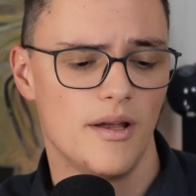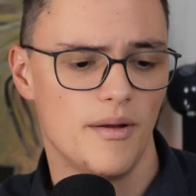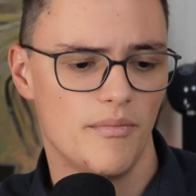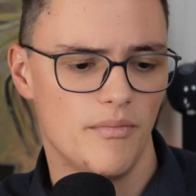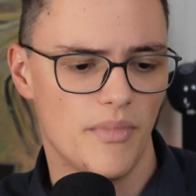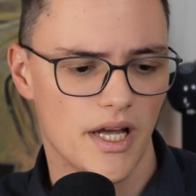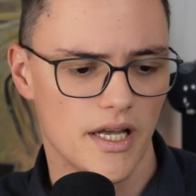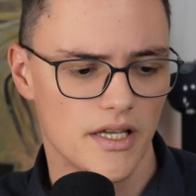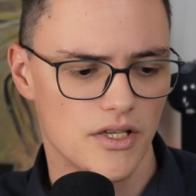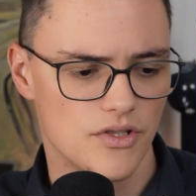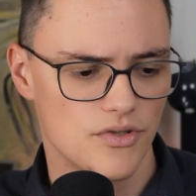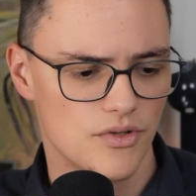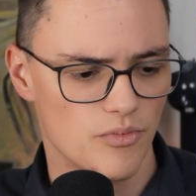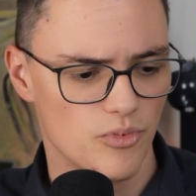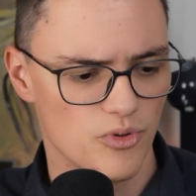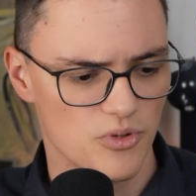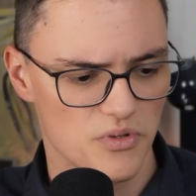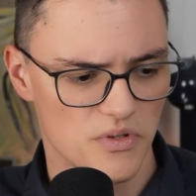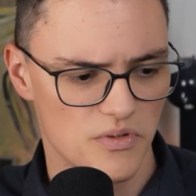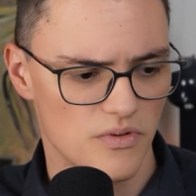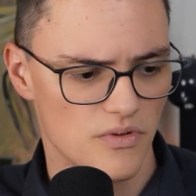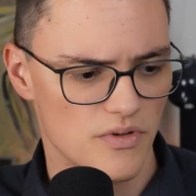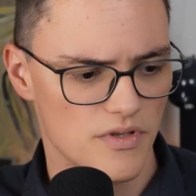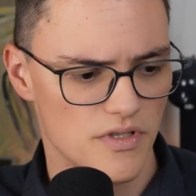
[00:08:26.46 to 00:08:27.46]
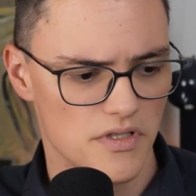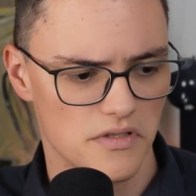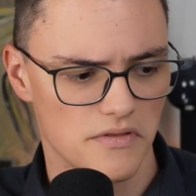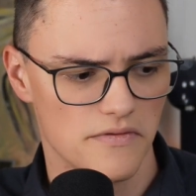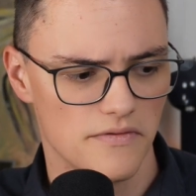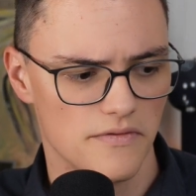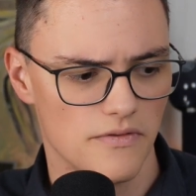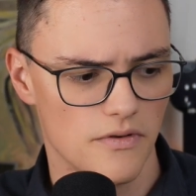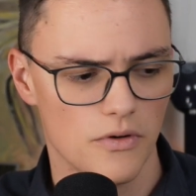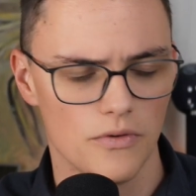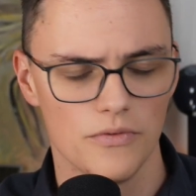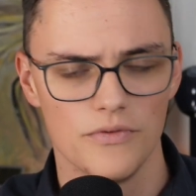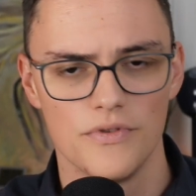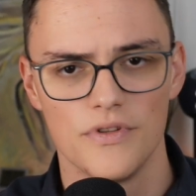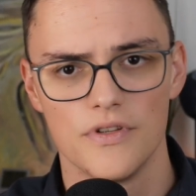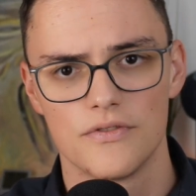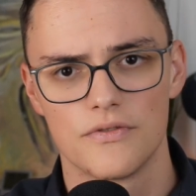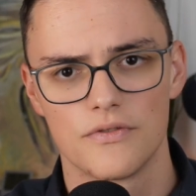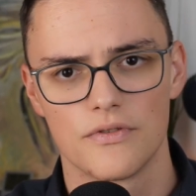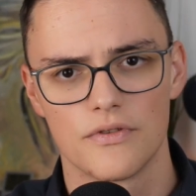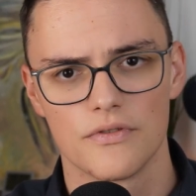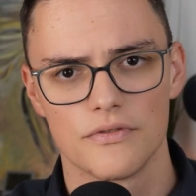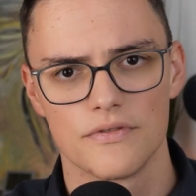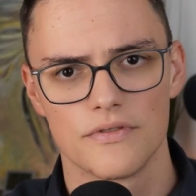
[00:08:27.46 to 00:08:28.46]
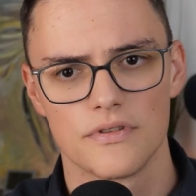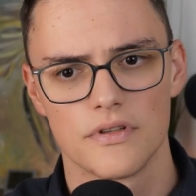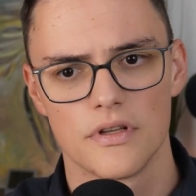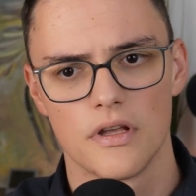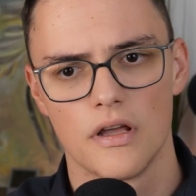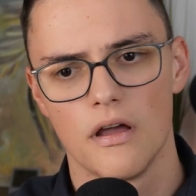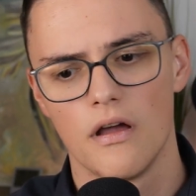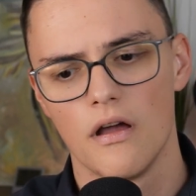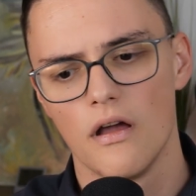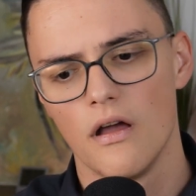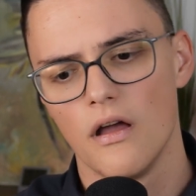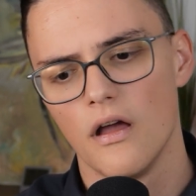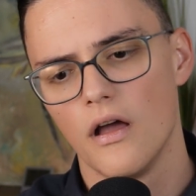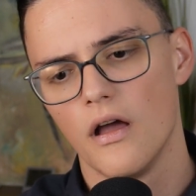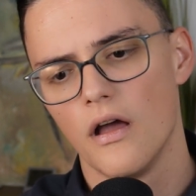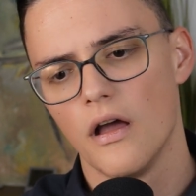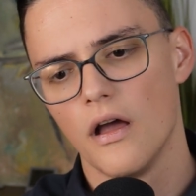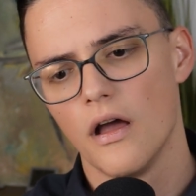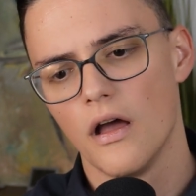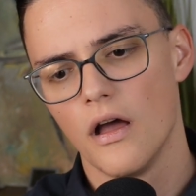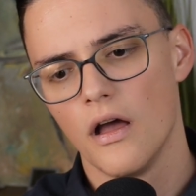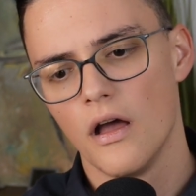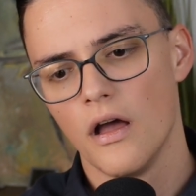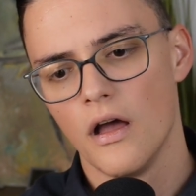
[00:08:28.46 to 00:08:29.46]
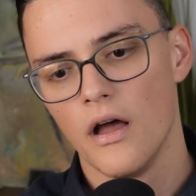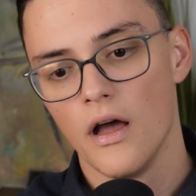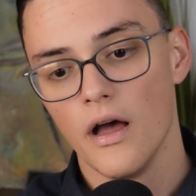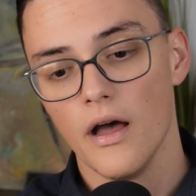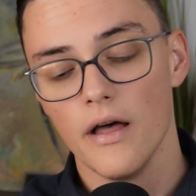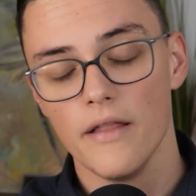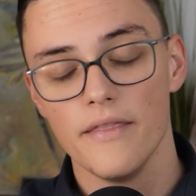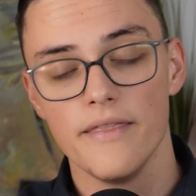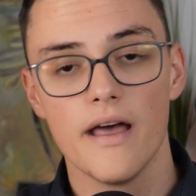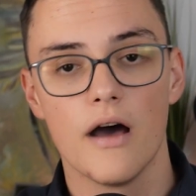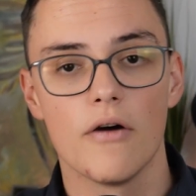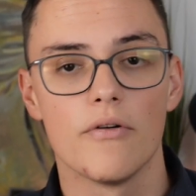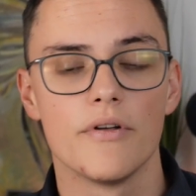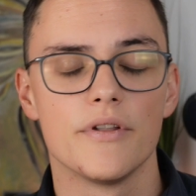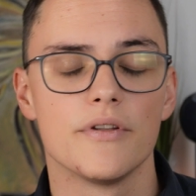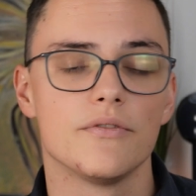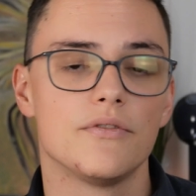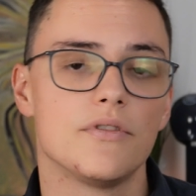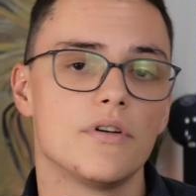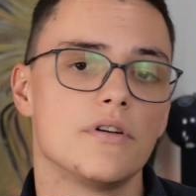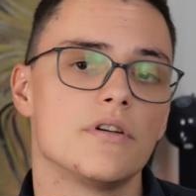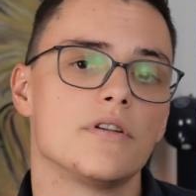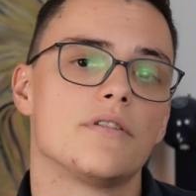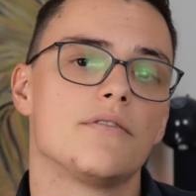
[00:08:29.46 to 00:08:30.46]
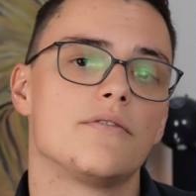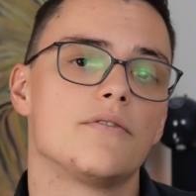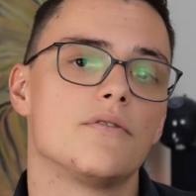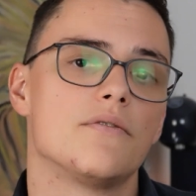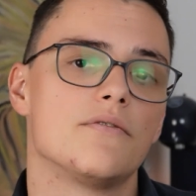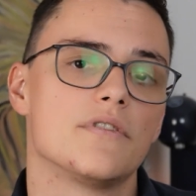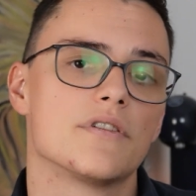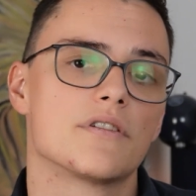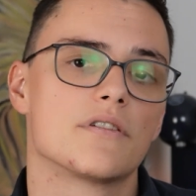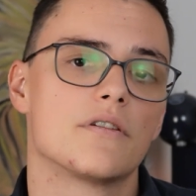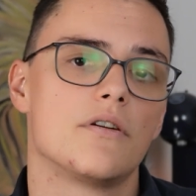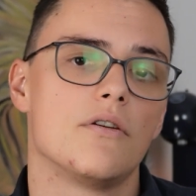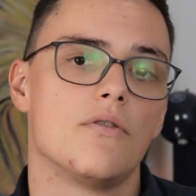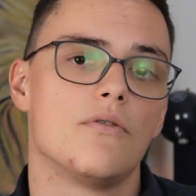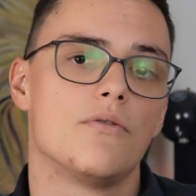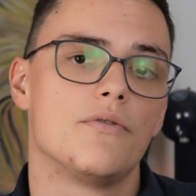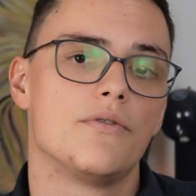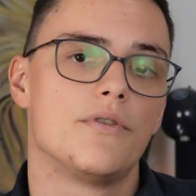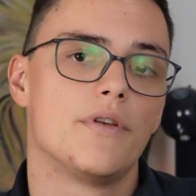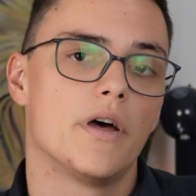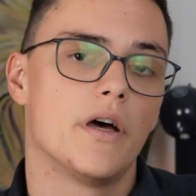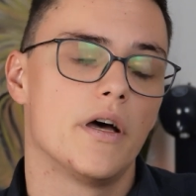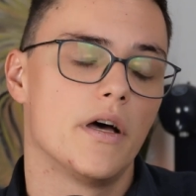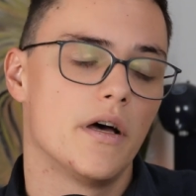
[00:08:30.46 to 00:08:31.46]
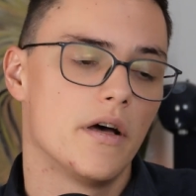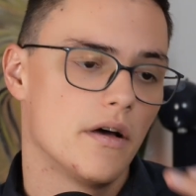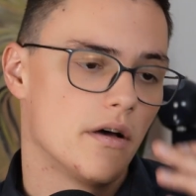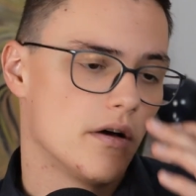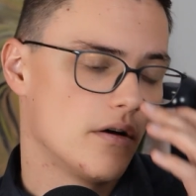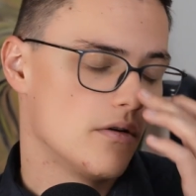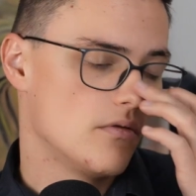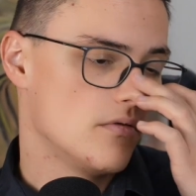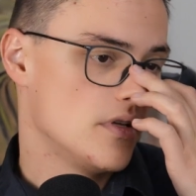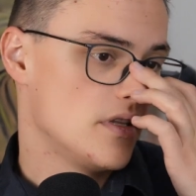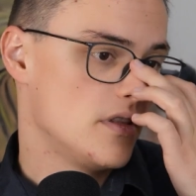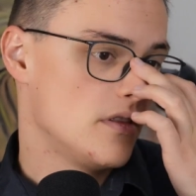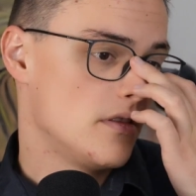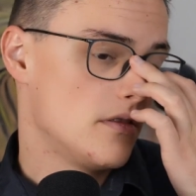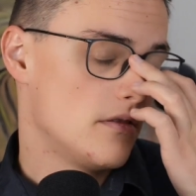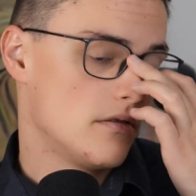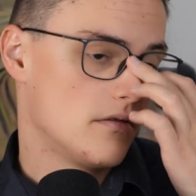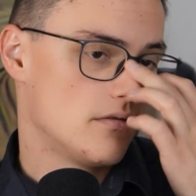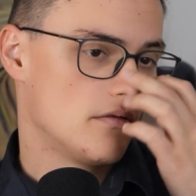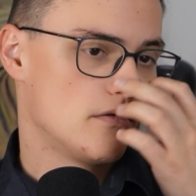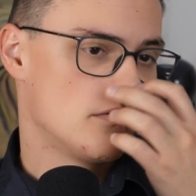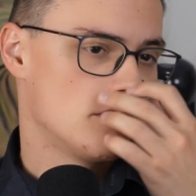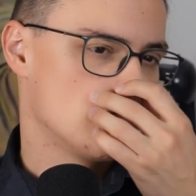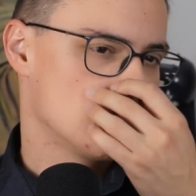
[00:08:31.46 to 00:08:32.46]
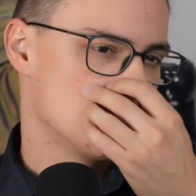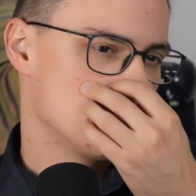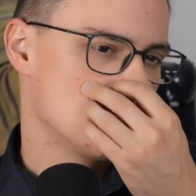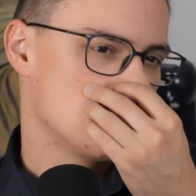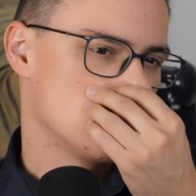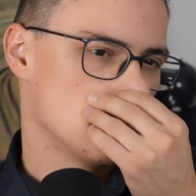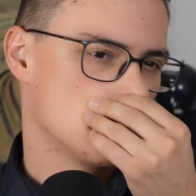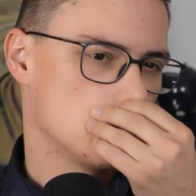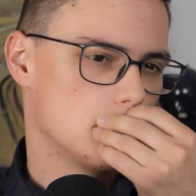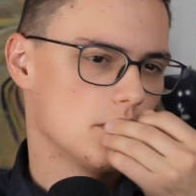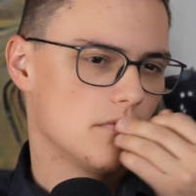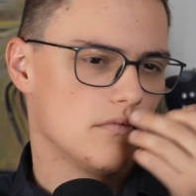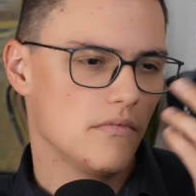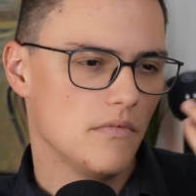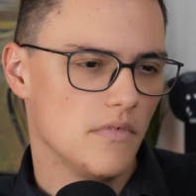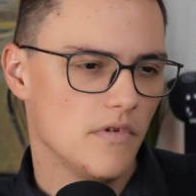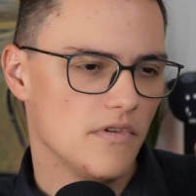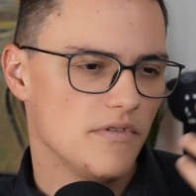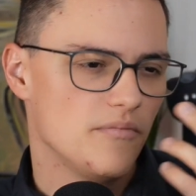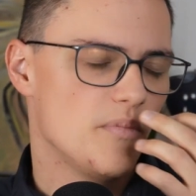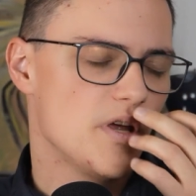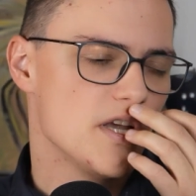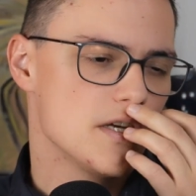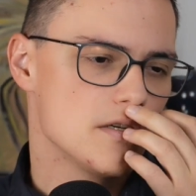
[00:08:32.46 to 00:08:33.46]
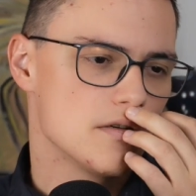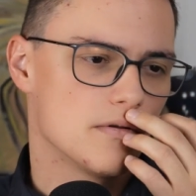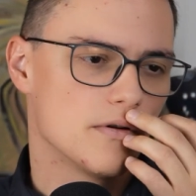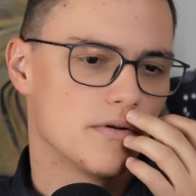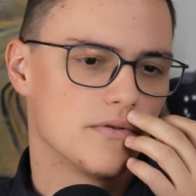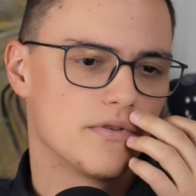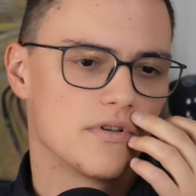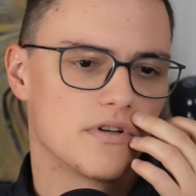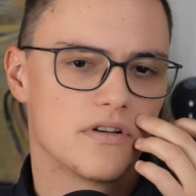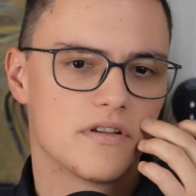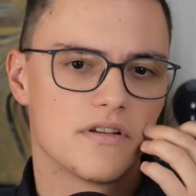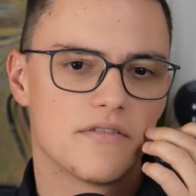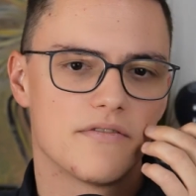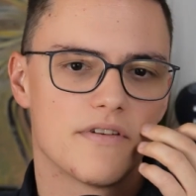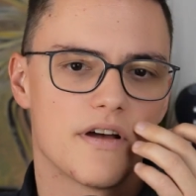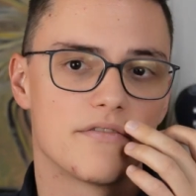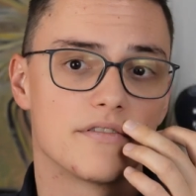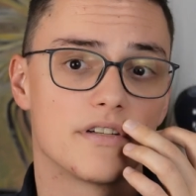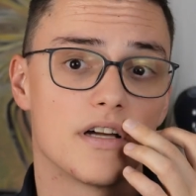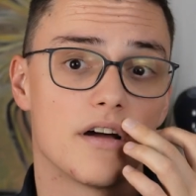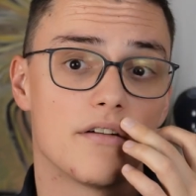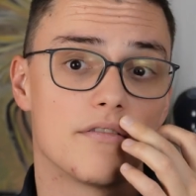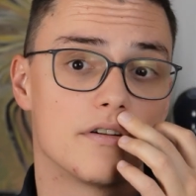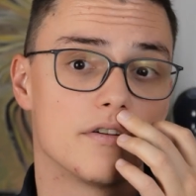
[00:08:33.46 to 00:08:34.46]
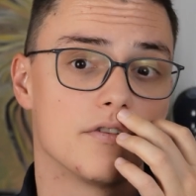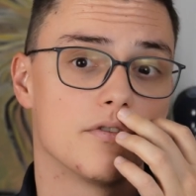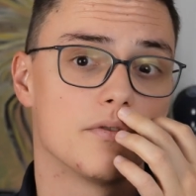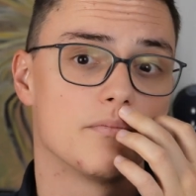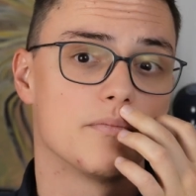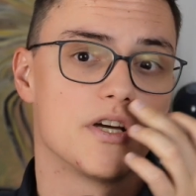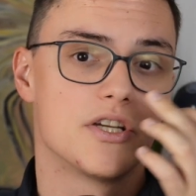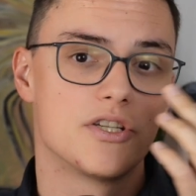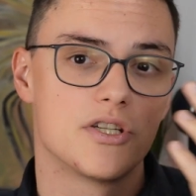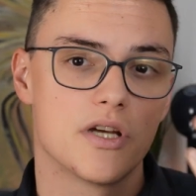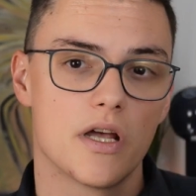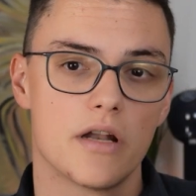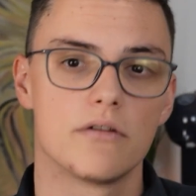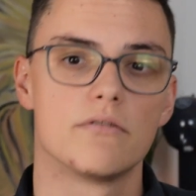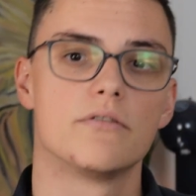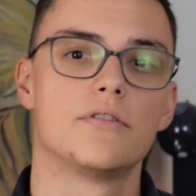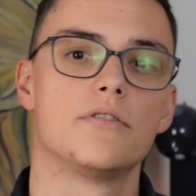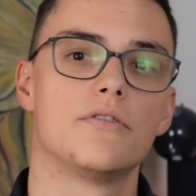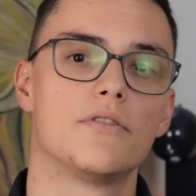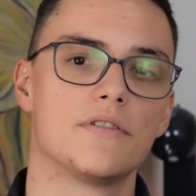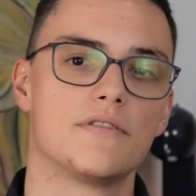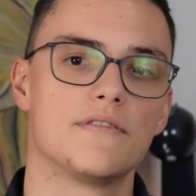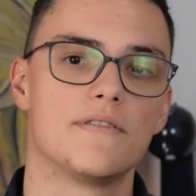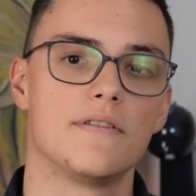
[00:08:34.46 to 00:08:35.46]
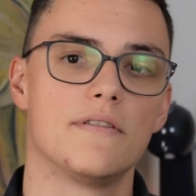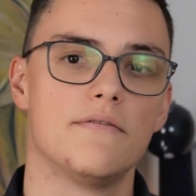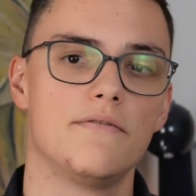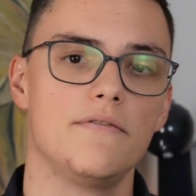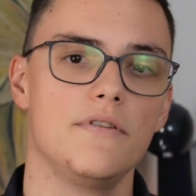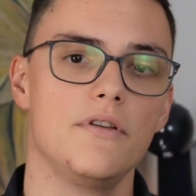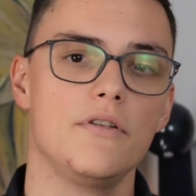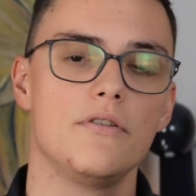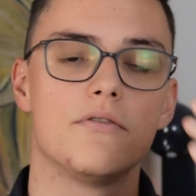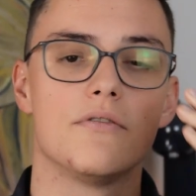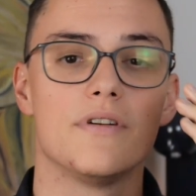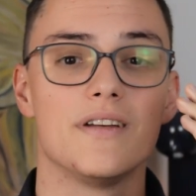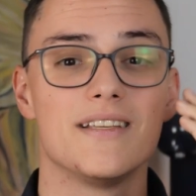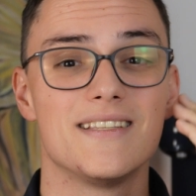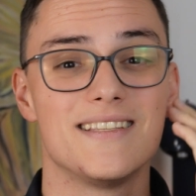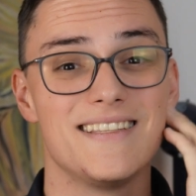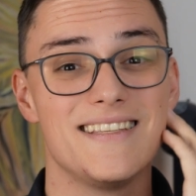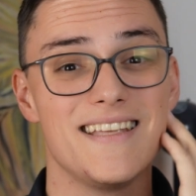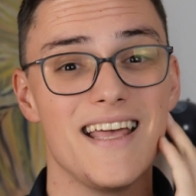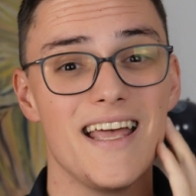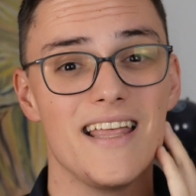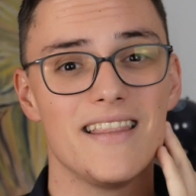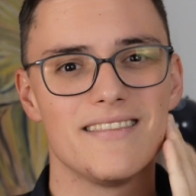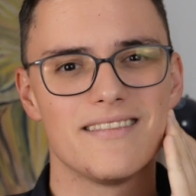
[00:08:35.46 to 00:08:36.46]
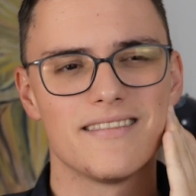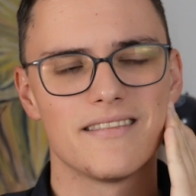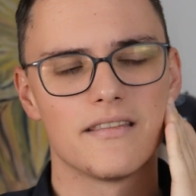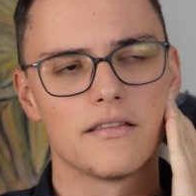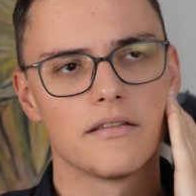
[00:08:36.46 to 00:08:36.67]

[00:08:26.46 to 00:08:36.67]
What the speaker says: package repositories of all distros. Now, an alternative to VS Code with a special alternative I've covered on my channel, and you can see the video, is Zed.